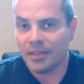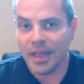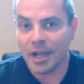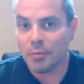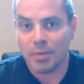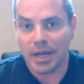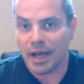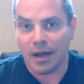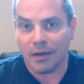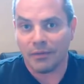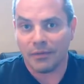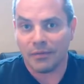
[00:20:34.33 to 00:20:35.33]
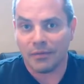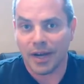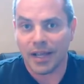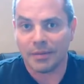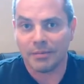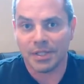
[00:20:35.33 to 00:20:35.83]
they could be off,
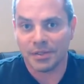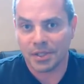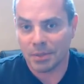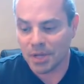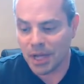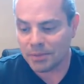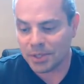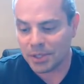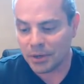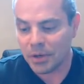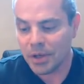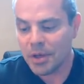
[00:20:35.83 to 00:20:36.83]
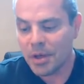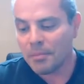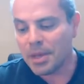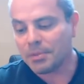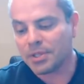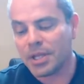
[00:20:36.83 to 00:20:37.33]
right? I mean, so sometimes you know
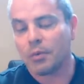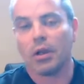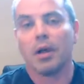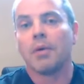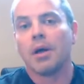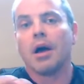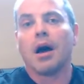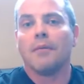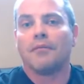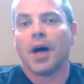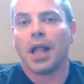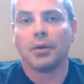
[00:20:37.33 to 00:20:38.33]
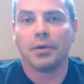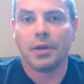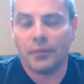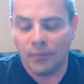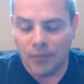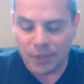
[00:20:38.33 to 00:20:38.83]
people say, well, I'm I'm following
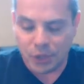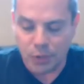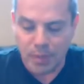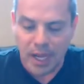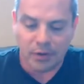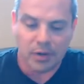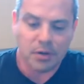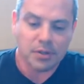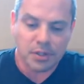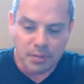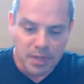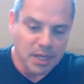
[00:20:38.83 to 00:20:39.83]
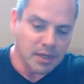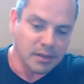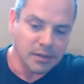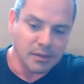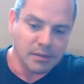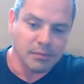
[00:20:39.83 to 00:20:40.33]
if it fits your macros, and I'm
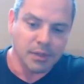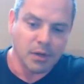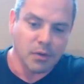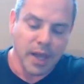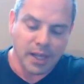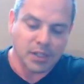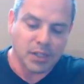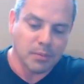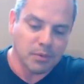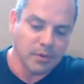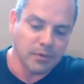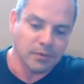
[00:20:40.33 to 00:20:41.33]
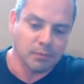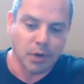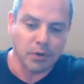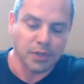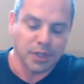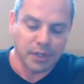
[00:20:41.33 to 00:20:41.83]
eating you know X number of
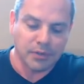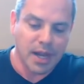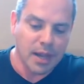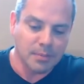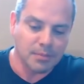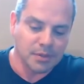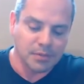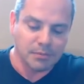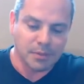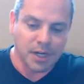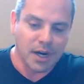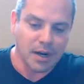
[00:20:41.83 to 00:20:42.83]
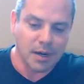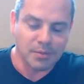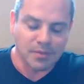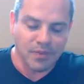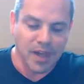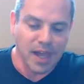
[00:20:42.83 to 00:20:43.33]
protein grams and
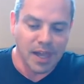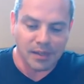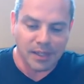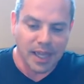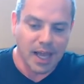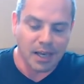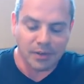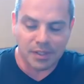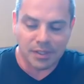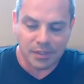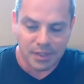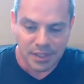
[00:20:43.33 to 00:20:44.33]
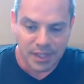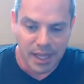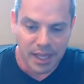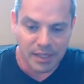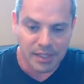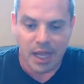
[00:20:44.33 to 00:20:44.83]
carbs and fat and calories and this and
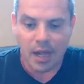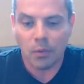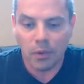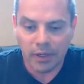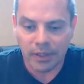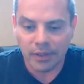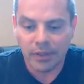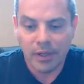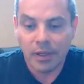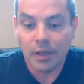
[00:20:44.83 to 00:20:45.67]
that, and it's not working.